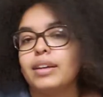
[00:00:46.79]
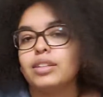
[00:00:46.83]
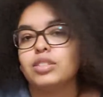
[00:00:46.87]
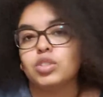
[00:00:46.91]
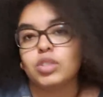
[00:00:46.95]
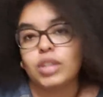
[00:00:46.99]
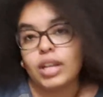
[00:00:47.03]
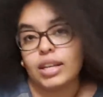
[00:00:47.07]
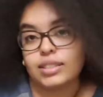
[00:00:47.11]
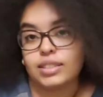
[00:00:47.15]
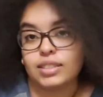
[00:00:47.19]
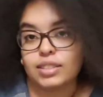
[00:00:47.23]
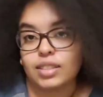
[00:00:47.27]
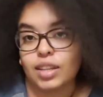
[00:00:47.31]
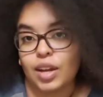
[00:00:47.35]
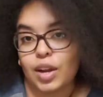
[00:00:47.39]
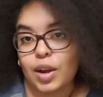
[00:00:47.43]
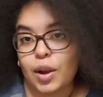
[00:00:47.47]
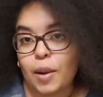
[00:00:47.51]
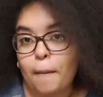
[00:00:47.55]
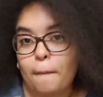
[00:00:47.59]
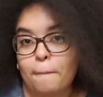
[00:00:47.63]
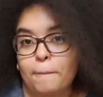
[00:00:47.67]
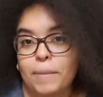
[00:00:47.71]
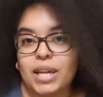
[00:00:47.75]

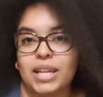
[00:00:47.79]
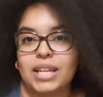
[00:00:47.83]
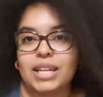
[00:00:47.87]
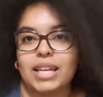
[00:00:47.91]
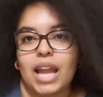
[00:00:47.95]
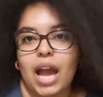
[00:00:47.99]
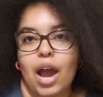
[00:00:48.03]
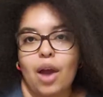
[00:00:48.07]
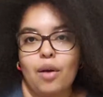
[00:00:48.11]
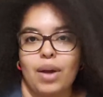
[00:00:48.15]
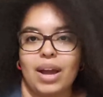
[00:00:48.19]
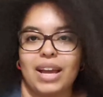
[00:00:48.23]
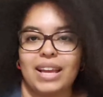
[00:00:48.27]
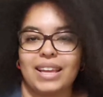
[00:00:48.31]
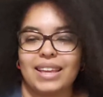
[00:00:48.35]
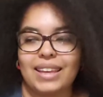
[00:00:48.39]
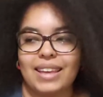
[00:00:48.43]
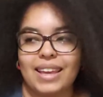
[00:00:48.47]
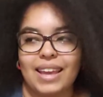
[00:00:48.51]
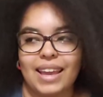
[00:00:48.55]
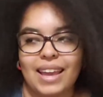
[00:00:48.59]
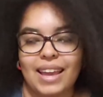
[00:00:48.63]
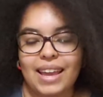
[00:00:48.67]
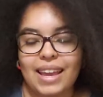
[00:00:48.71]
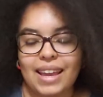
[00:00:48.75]
dresser, but now I
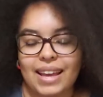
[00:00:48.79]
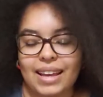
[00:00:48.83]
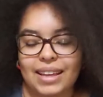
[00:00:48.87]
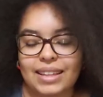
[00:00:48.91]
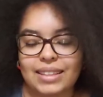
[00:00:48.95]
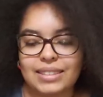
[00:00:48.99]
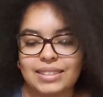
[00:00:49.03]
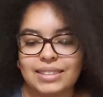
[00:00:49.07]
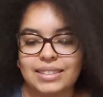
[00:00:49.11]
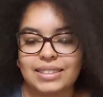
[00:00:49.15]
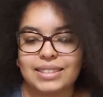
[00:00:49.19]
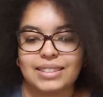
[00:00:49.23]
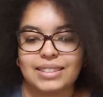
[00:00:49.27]
can't.